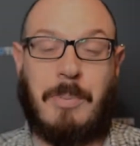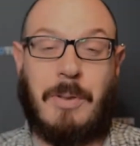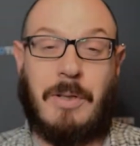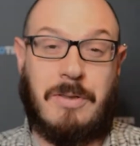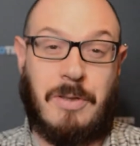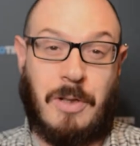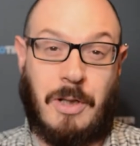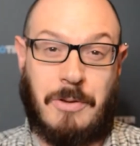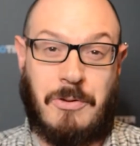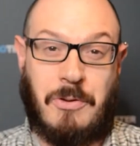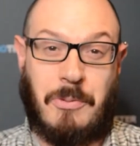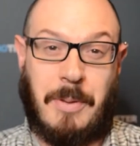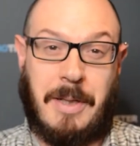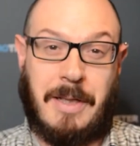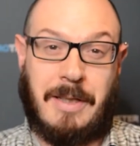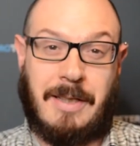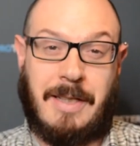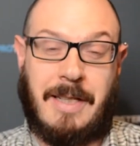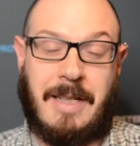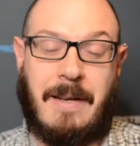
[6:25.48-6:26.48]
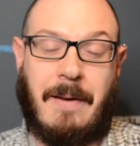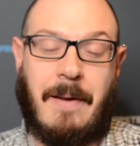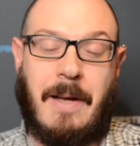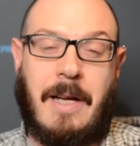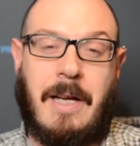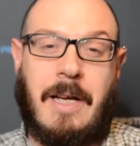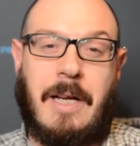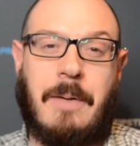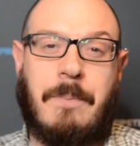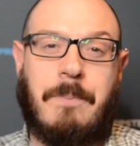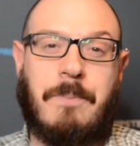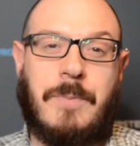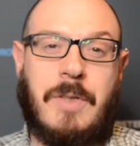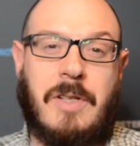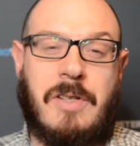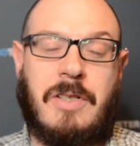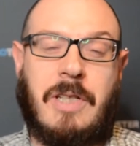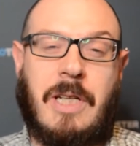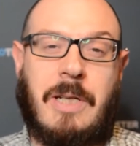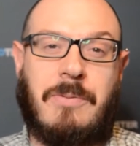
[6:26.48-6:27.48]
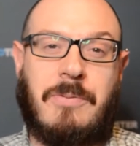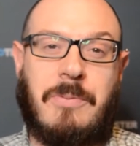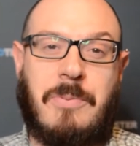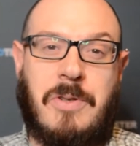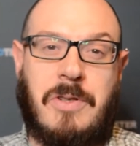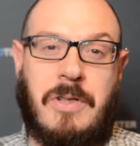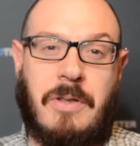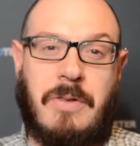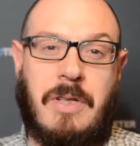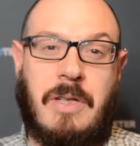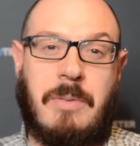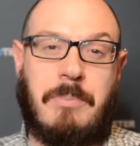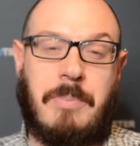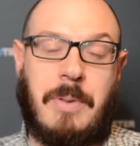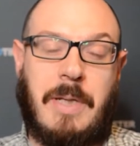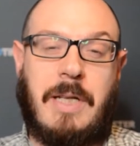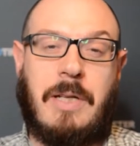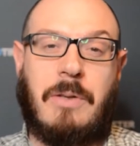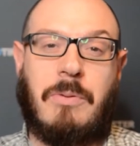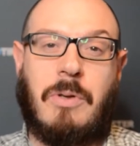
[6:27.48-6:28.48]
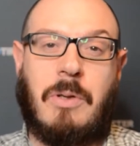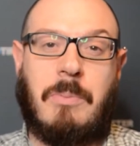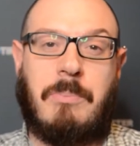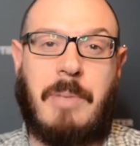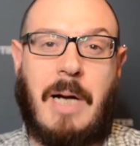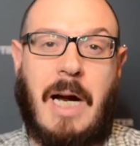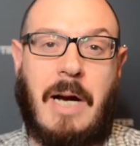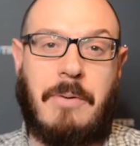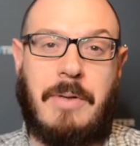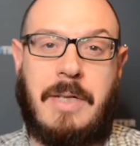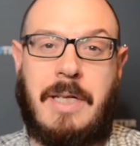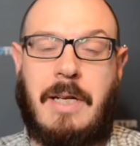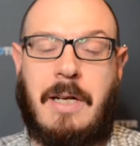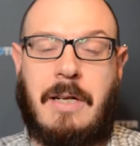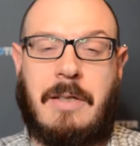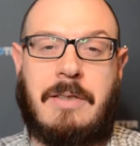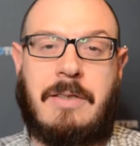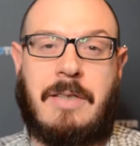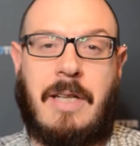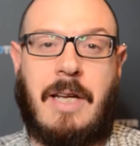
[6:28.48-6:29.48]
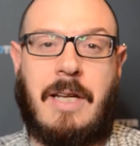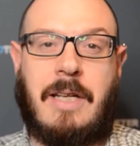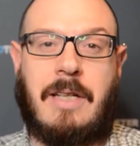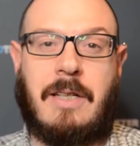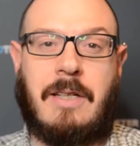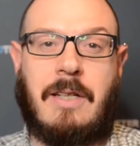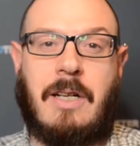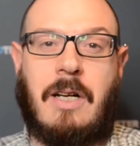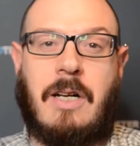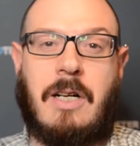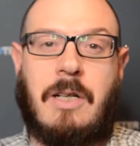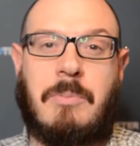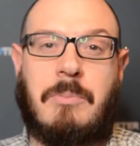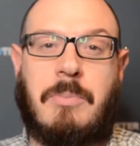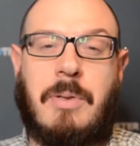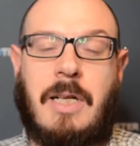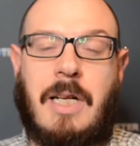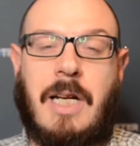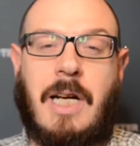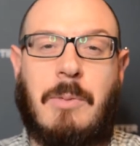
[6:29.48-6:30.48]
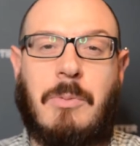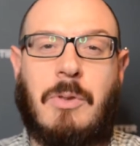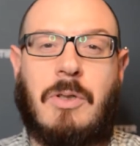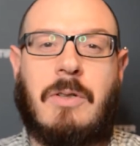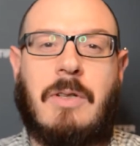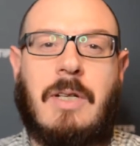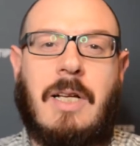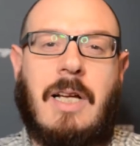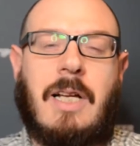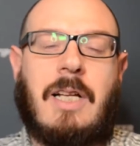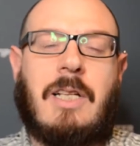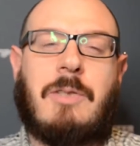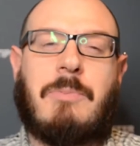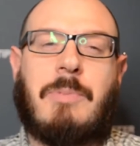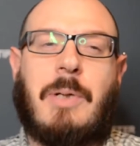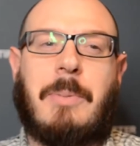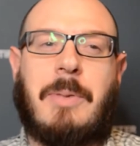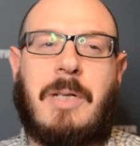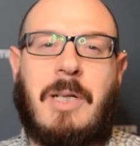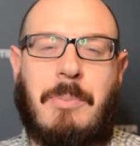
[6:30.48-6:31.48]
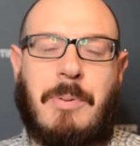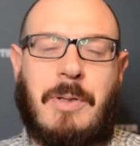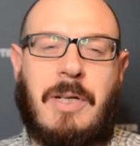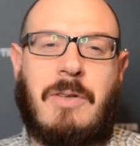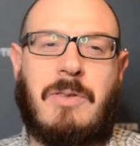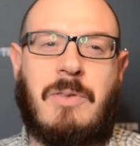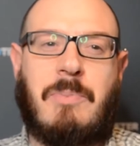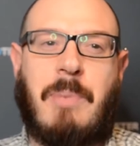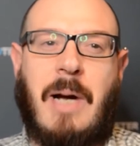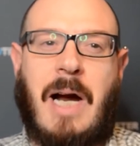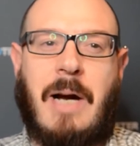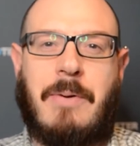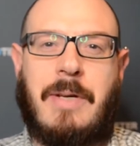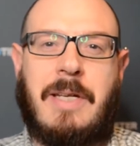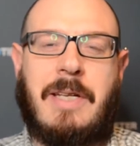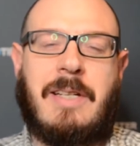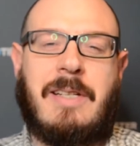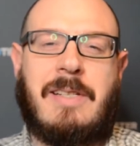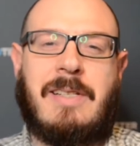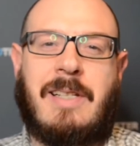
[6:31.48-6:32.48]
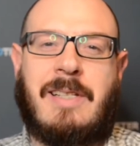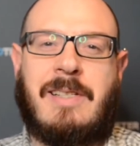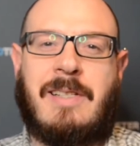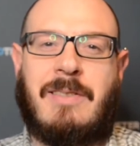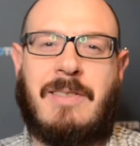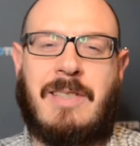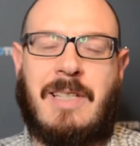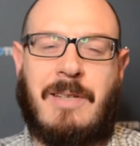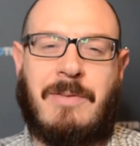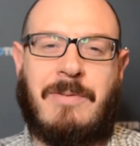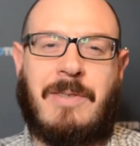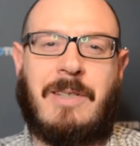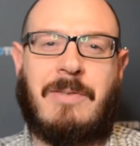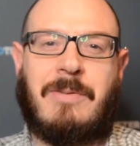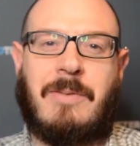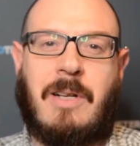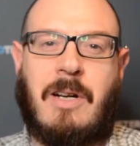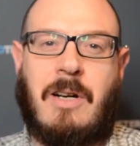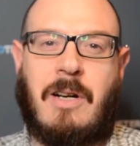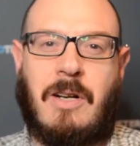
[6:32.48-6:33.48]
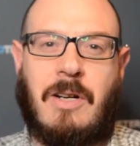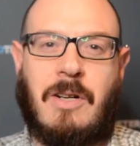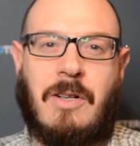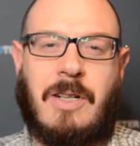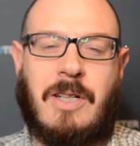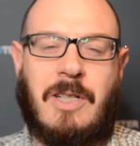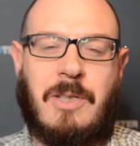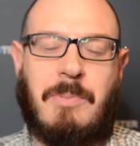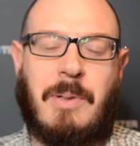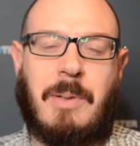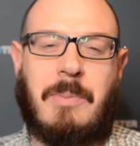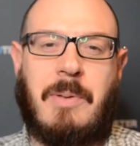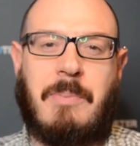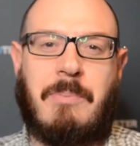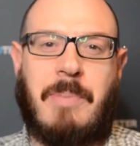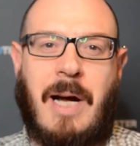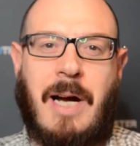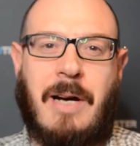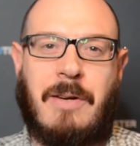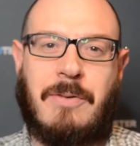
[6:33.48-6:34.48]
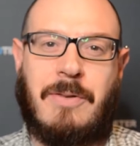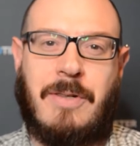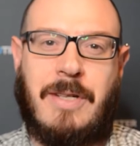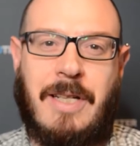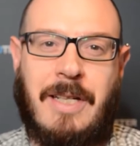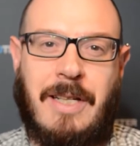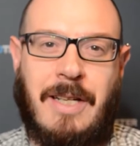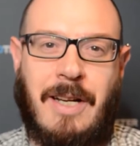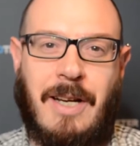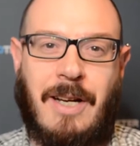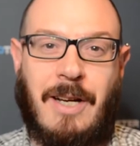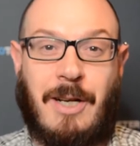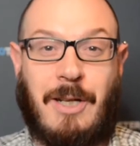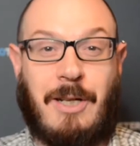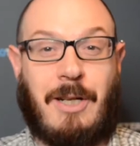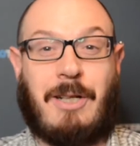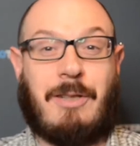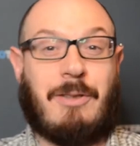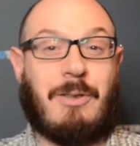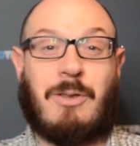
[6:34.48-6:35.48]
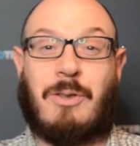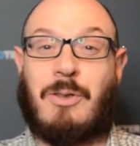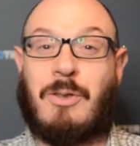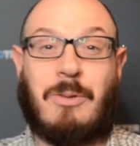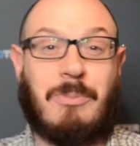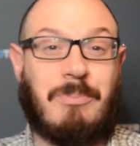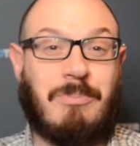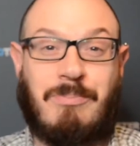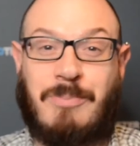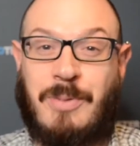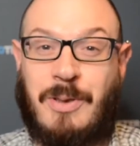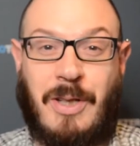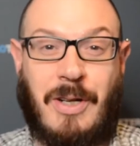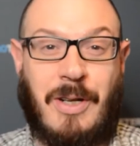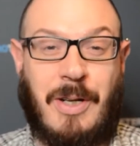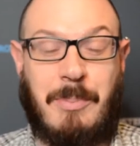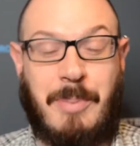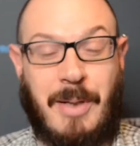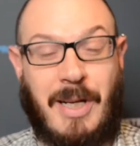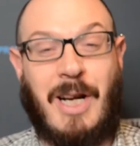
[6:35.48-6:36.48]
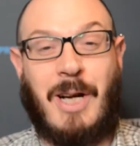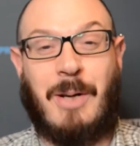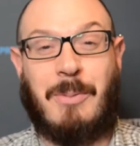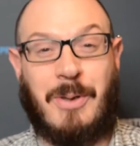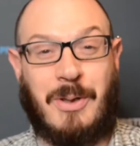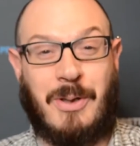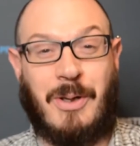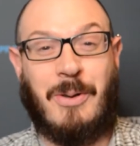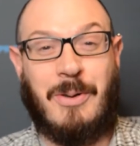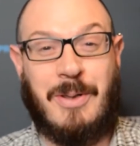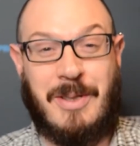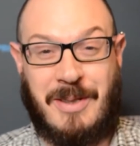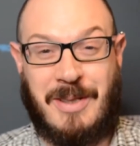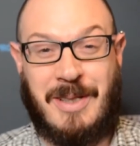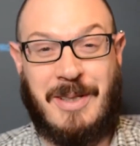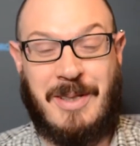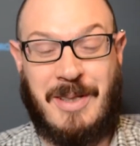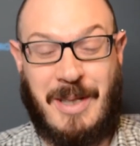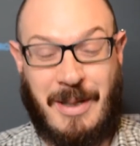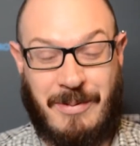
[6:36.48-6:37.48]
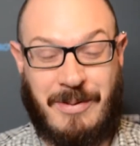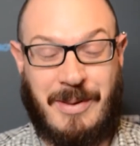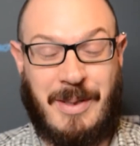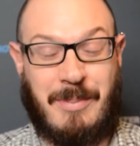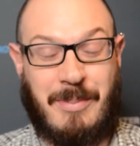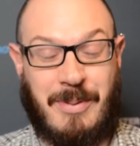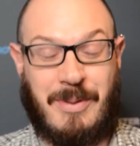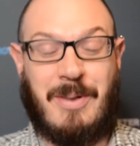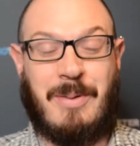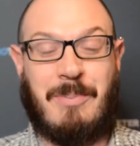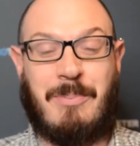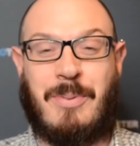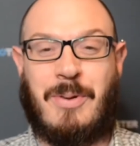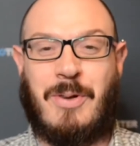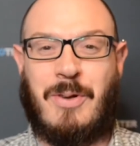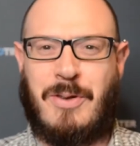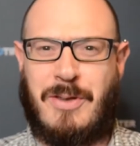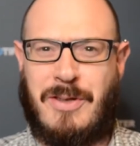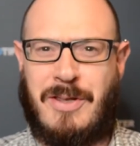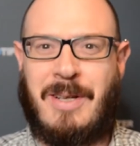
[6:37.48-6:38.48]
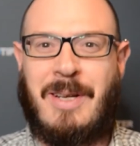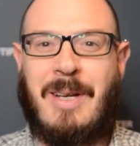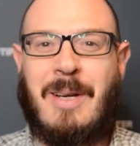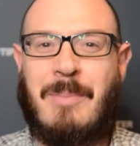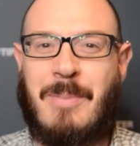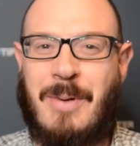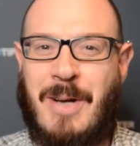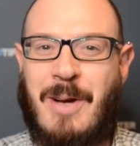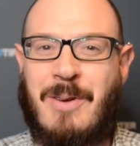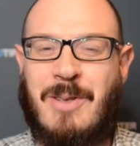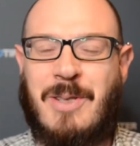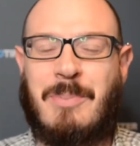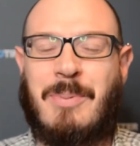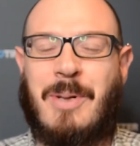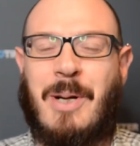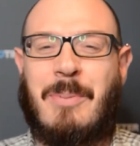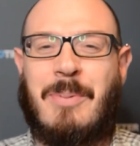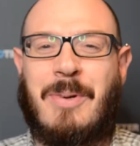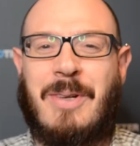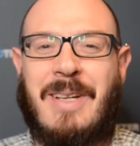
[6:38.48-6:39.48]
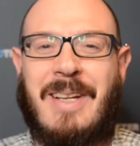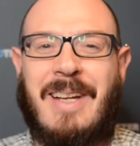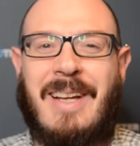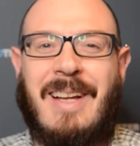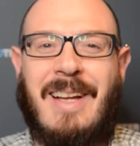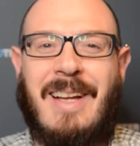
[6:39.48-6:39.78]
also comes from Italy, this time from Serie B, where Bari are taking on Palermo. It's probably not pronounced Bari, because that sounds like a fellow from Cork. It's probably Bari. I don't know. Sorry. Palermo, though, is definitely pronounced properly.